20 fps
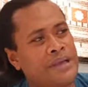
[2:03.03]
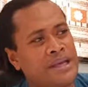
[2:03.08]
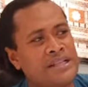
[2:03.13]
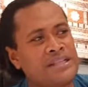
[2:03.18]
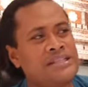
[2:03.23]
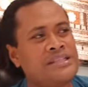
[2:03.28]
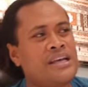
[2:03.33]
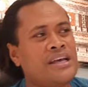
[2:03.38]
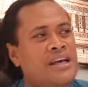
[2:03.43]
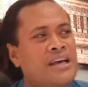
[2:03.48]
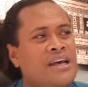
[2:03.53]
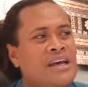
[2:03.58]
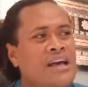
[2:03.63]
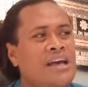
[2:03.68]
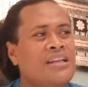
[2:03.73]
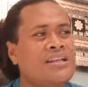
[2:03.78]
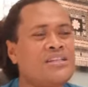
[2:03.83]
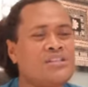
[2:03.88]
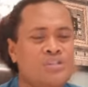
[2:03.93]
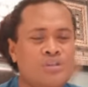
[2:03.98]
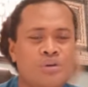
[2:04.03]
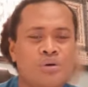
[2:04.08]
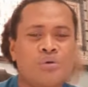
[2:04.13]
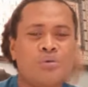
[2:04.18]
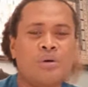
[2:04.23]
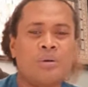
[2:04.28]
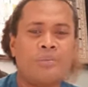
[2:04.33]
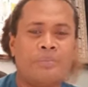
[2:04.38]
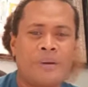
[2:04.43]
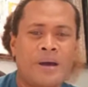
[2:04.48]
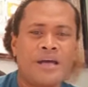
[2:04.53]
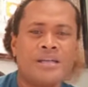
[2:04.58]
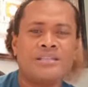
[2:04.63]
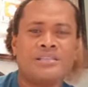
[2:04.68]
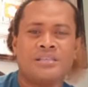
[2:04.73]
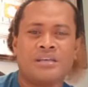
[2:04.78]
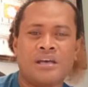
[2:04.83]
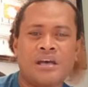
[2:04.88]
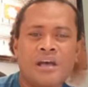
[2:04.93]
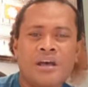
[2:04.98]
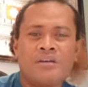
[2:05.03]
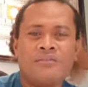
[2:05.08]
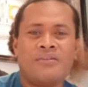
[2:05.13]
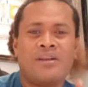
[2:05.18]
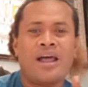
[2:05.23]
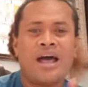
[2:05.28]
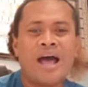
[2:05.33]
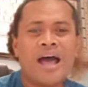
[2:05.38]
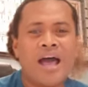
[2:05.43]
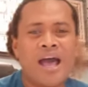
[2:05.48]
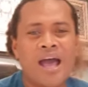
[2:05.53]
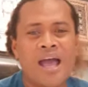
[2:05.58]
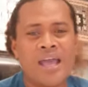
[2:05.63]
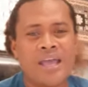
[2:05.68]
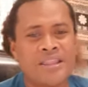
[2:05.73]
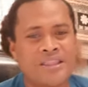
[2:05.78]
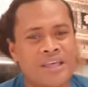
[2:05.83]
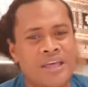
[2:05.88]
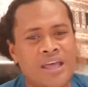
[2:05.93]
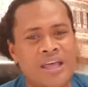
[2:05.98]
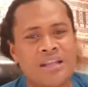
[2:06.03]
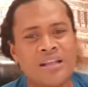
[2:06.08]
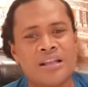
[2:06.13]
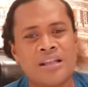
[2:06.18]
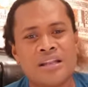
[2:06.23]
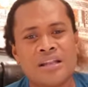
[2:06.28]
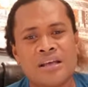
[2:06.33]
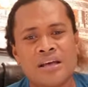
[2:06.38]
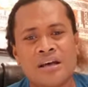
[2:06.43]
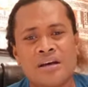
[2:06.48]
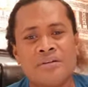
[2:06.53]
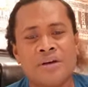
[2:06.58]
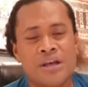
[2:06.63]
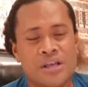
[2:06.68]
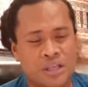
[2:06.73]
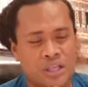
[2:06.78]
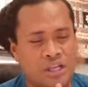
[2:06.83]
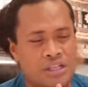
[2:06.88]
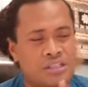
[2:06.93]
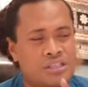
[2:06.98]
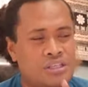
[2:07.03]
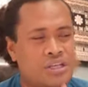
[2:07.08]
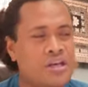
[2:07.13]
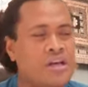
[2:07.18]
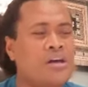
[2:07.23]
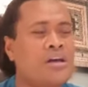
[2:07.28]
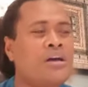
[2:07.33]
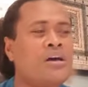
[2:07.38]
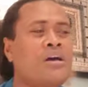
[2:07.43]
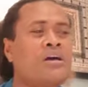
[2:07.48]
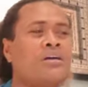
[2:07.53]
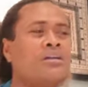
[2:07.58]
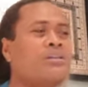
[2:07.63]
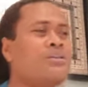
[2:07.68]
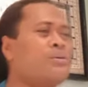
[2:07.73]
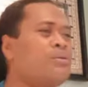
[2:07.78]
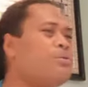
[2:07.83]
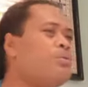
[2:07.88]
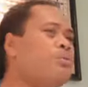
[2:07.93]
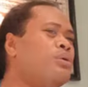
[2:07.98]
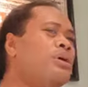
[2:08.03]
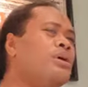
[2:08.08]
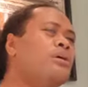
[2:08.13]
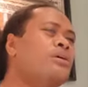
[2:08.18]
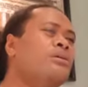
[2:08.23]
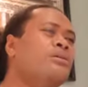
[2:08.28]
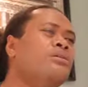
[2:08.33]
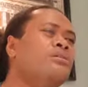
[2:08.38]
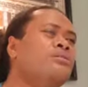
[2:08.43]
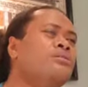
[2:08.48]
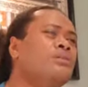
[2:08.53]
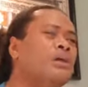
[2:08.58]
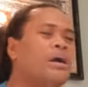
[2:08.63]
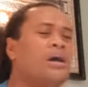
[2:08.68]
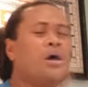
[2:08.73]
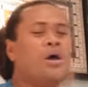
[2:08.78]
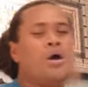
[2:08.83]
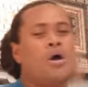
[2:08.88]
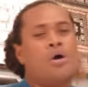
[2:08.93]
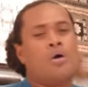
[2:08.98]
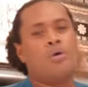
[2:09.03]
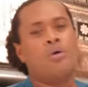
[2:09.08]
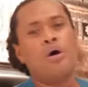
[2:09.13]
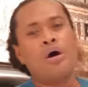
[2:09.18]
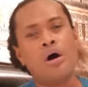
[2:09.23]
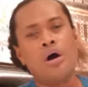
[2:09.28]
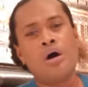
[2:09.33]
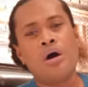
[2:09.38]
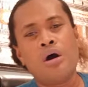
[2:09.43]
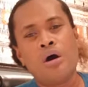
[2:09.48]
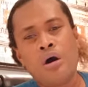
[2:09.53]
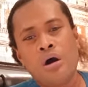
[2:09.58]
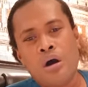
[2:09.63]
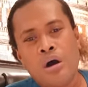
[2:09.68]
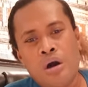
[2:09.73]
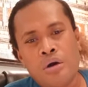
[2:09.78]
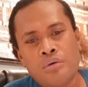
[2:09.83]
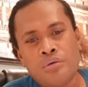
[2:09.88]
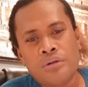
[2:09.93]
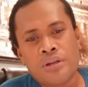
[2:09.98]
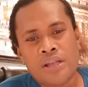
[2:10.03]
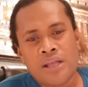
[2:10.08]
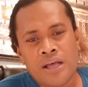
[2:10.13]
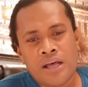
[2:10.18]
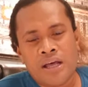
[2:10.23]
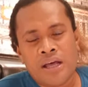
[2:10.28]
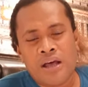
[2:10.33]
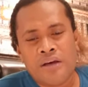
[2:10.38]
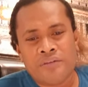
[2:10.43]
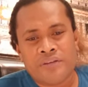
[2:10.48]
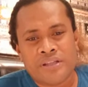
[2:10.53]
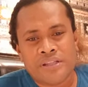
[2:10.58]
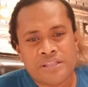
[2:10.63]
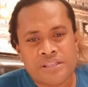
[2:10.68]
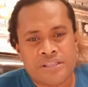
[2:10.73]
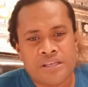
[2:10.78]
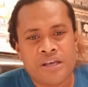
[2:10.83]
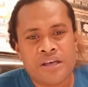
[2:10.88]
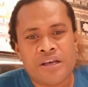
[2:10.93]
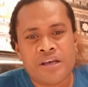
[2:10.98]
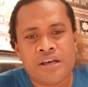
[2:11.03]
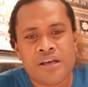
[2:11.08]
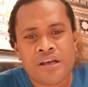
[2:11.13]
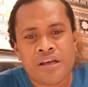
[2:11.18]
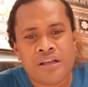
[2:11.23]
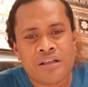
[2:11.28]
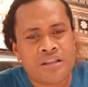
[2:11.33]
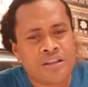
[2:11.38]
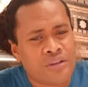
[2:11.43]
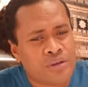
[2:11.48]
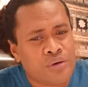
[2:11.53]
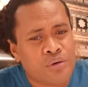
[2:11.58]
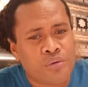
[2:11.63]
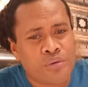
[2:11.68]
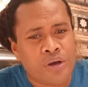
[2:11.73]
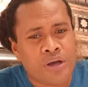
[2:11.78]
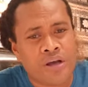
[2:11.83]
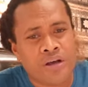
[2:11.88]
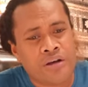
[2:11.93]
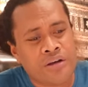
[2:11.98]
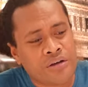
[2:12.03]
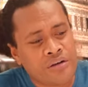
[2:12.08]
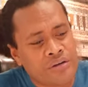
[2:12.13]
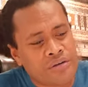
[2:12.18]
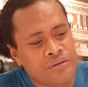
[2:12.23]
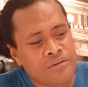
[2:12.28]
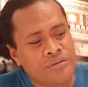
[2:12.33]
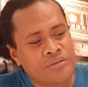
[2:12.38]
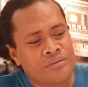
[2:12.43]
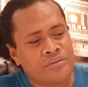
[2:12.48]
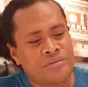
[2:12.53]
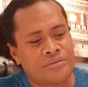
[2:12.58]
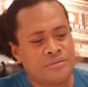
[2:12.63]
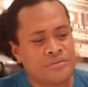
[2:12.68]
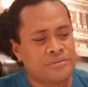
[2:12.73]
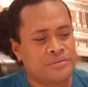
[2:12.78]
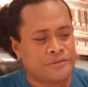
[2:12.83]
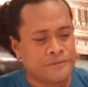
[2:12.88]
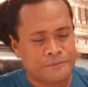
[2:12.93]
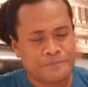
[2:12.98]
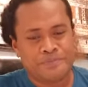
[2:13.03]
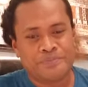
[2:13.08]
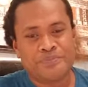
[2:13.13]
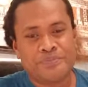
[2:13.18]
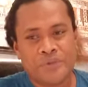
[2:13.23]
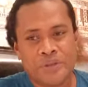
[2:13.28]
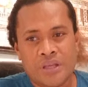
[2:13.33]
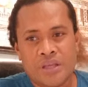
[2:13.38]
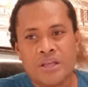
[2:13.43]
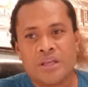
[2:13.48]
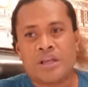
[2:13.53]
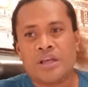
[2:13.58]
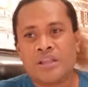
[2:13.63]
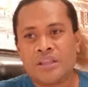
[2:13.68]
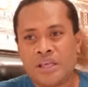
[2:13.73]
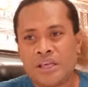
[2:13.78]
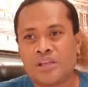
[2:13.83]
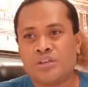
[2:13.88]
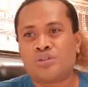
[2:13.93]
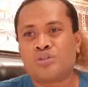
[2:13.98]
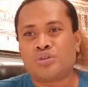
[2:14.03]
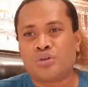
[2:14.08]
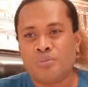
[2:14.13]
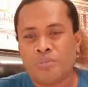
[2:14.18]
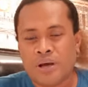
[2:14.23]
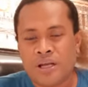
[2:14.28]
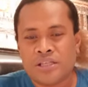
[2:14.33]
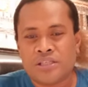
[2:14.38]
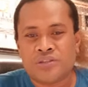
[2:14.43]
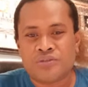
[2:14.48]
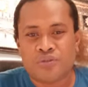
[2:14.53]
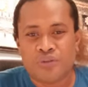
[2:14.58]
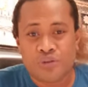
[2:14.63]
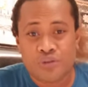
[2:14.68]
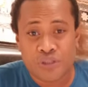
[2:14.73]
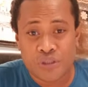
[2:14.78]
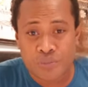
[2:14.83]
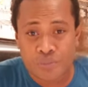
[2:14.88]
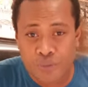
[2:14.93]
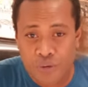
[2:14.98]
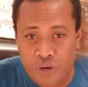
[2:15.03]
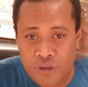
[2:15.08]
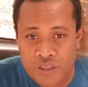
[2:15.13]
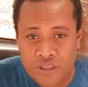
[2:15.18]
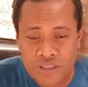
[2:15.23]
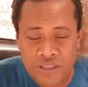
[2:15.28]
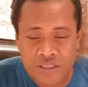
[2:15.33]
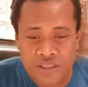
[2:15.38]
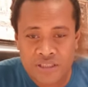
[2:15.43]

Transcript: can turn into a butterfly, then love can turn the world. Oh, love can turn the world. Thank you so much for your support